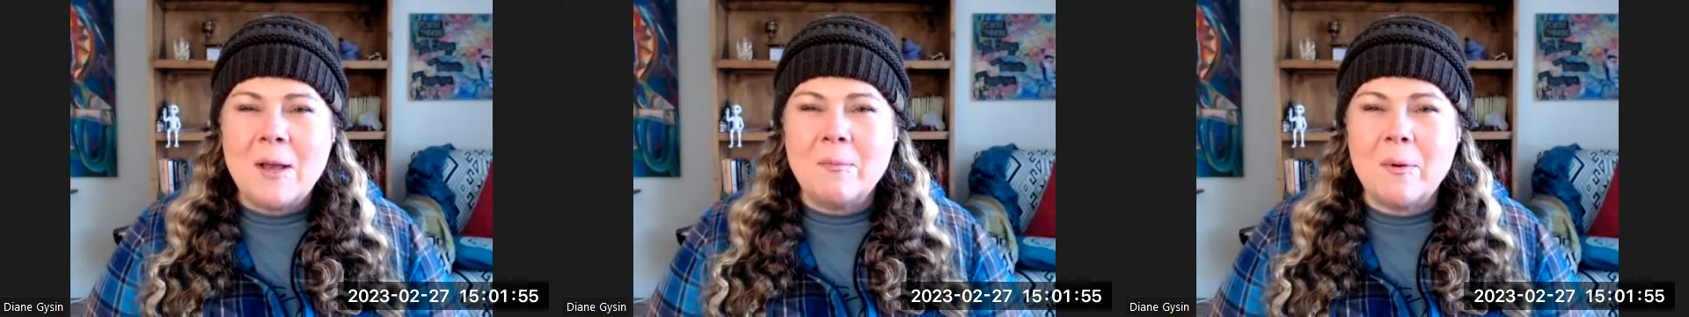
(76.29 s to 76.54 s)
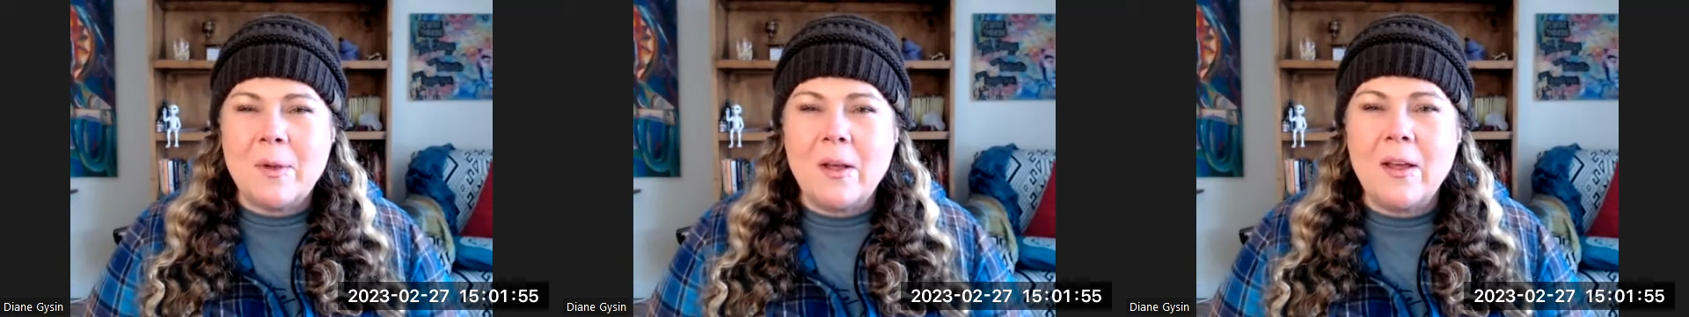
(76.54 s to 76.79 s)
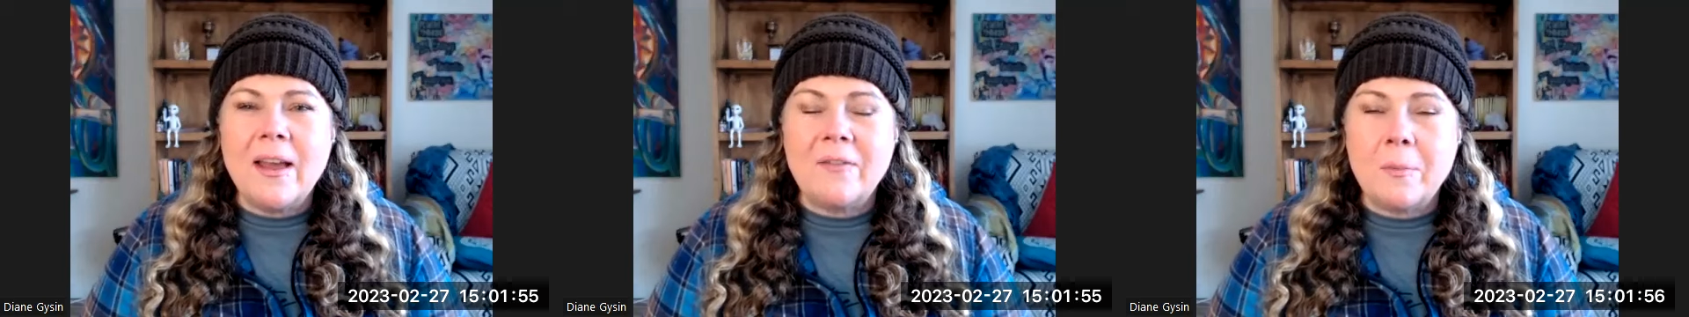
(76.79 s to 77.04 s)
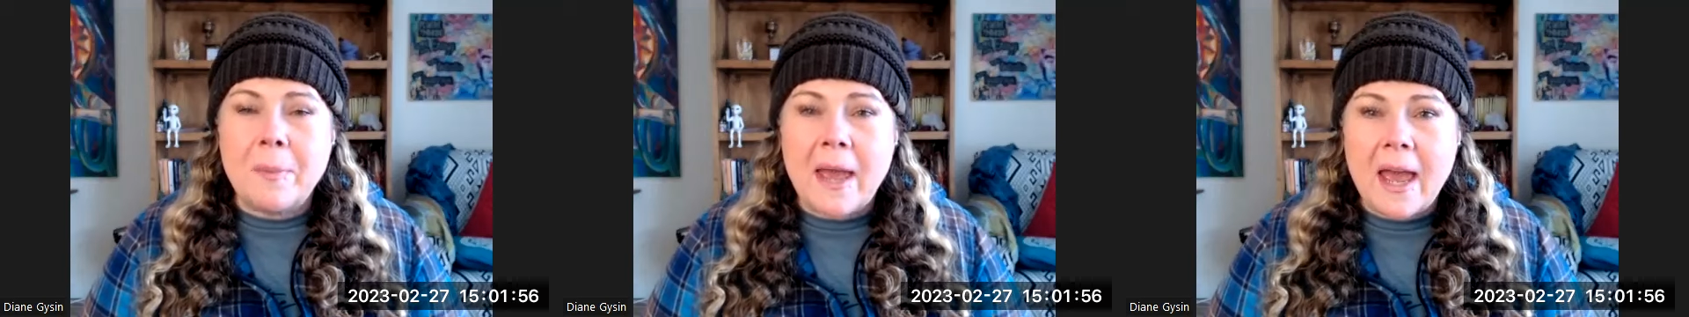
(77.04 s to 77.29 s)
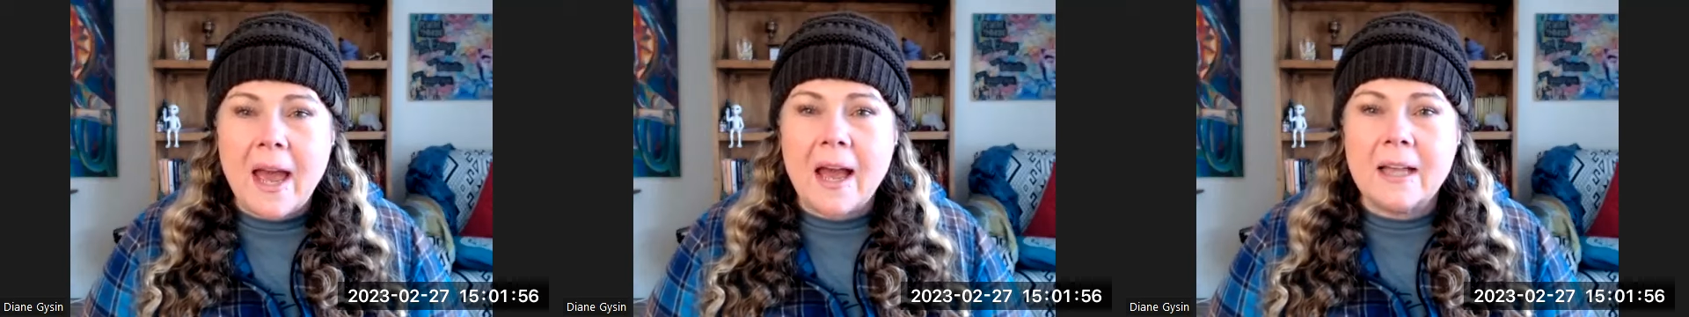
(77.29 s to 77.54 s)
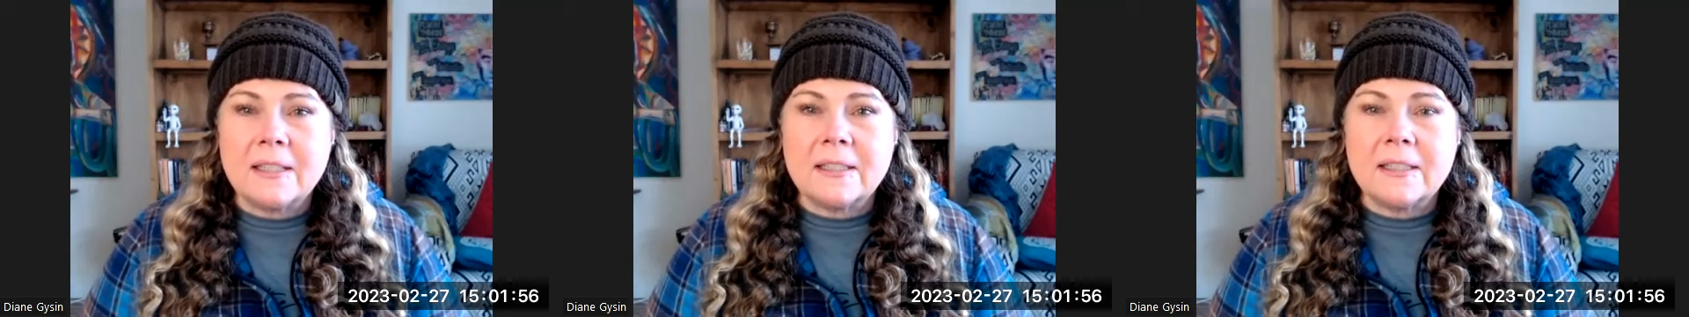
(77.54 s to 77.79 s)
but we all have a
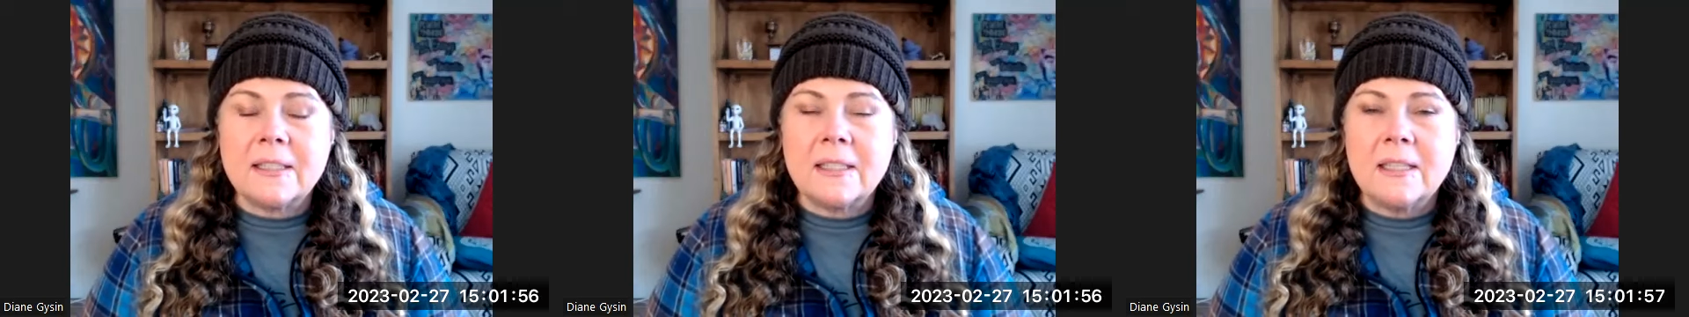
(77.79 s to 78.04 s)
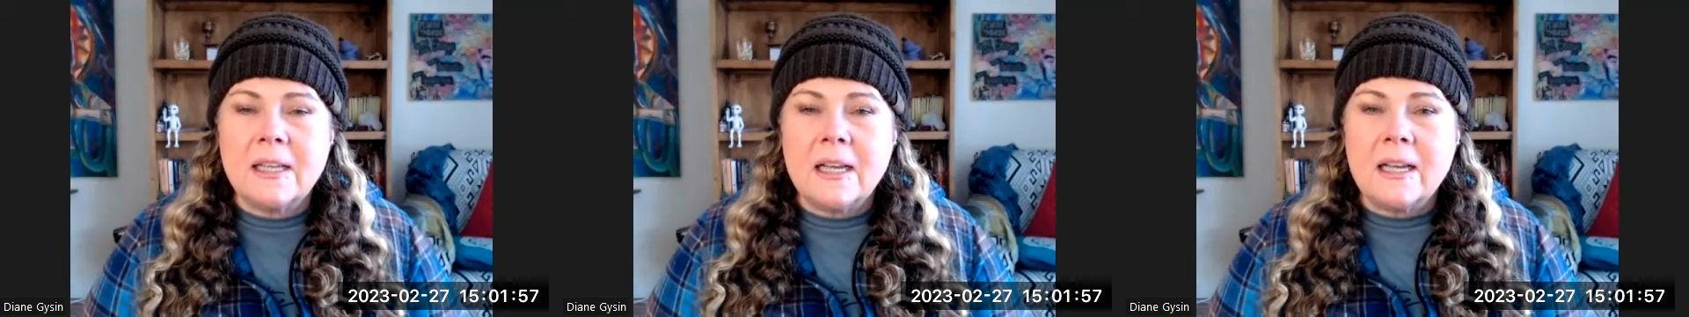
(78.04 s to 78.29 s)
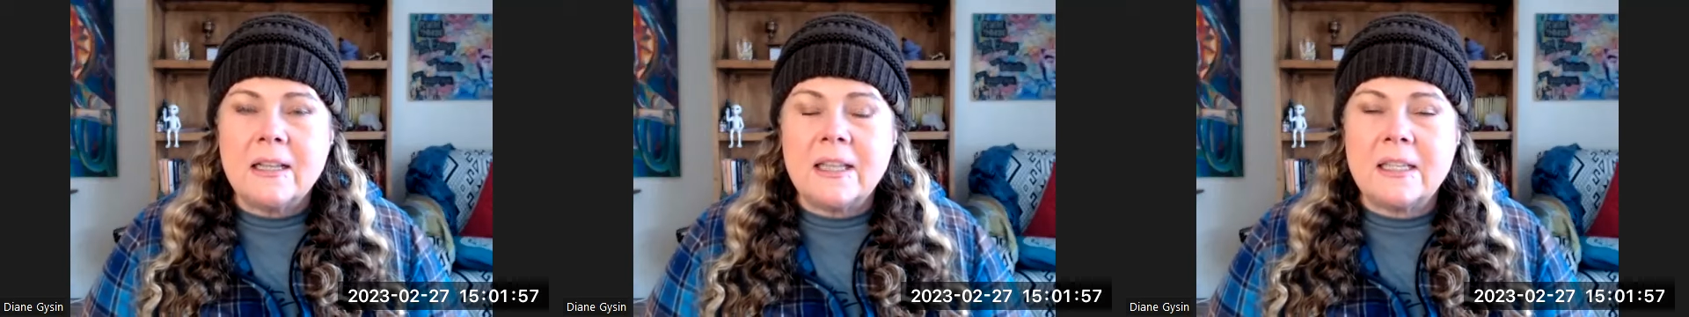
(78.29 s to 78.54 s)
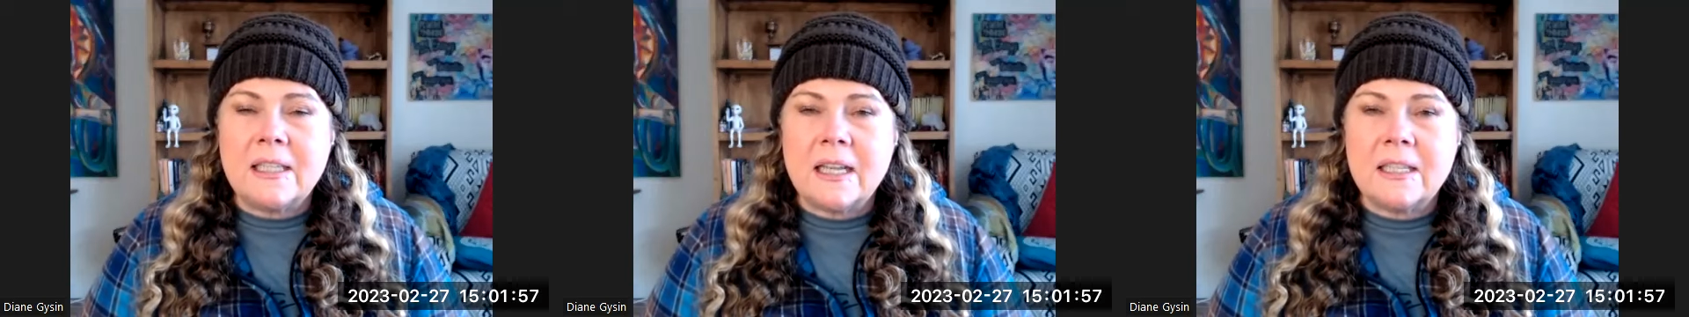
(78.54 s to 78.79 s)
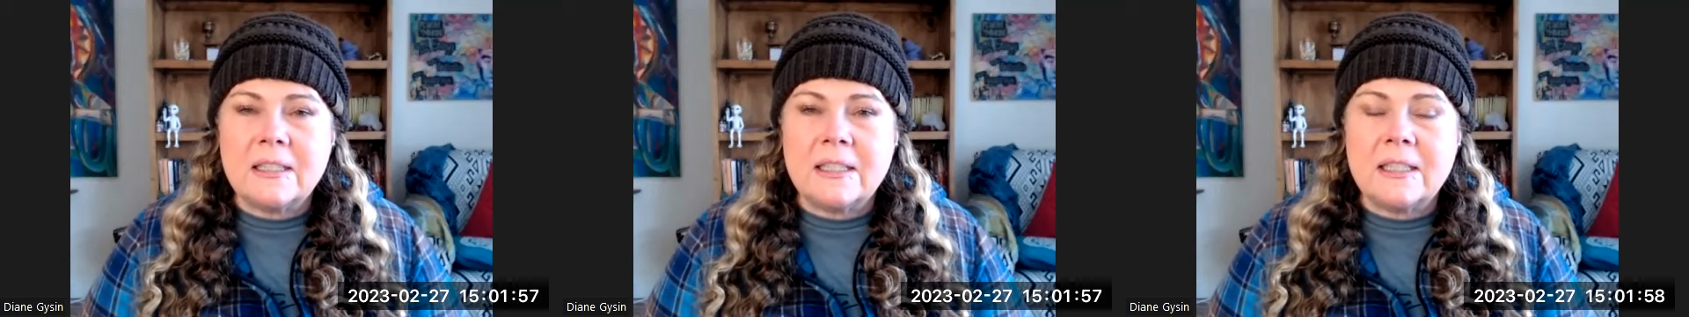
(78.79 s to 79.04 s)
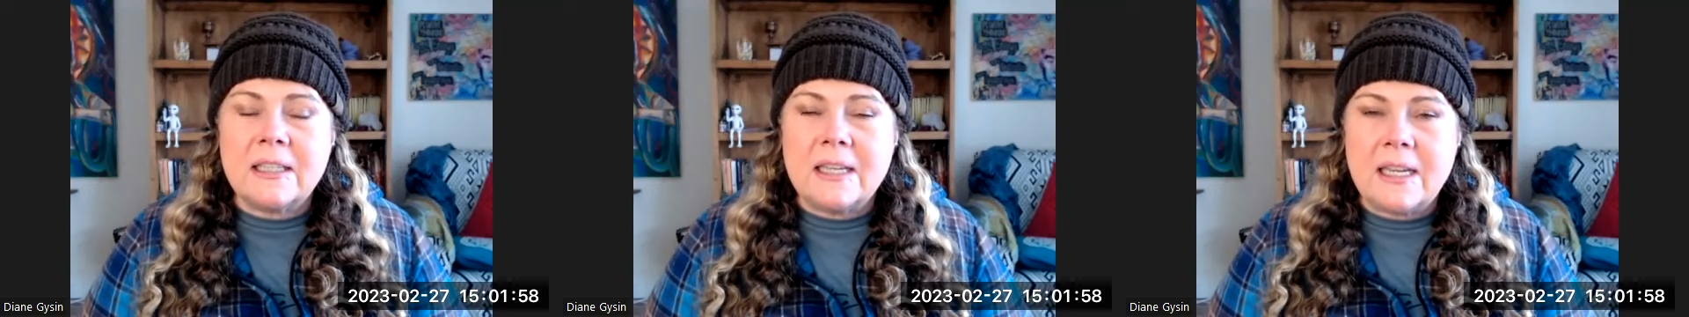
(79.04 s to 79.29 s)
past that
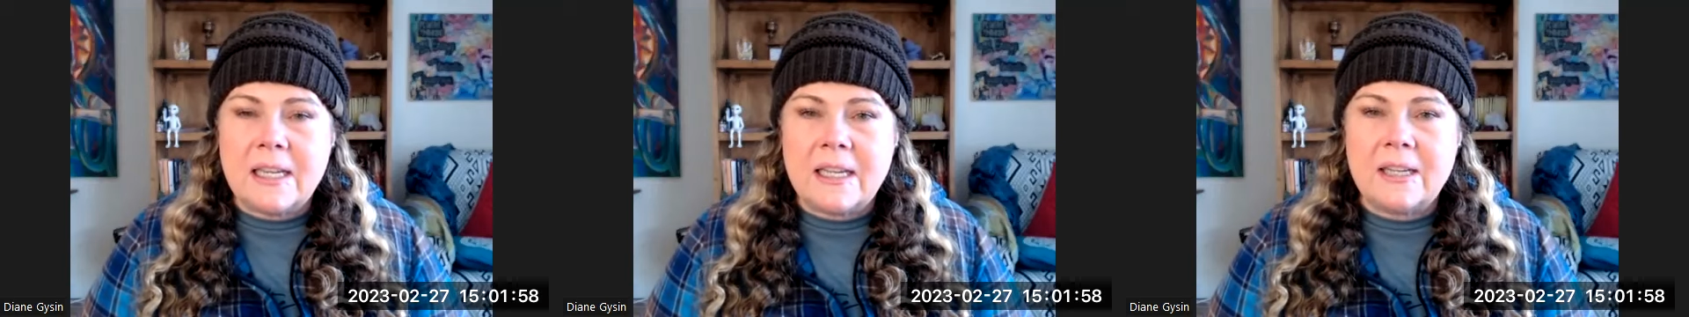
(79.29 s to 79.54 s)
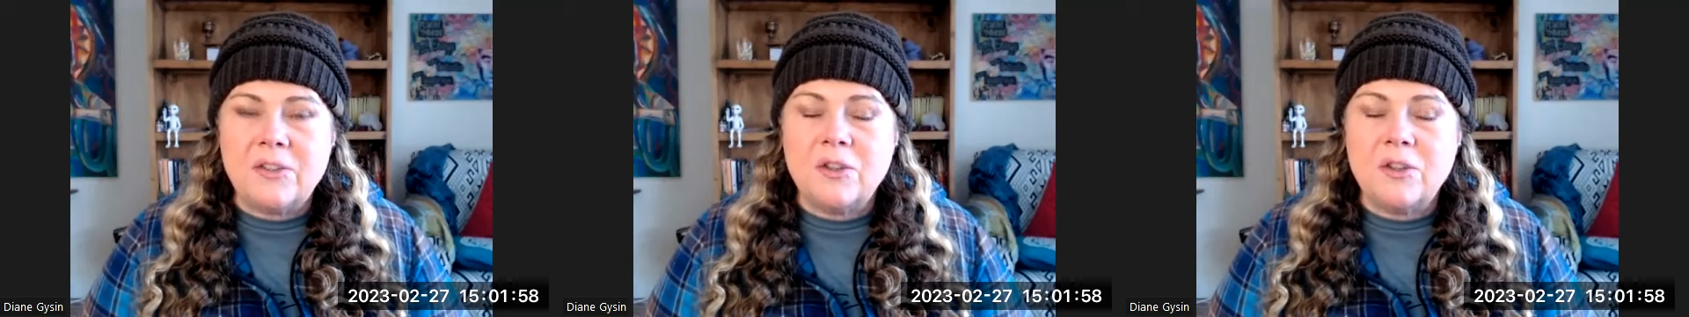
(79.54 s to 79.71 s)
doesn't need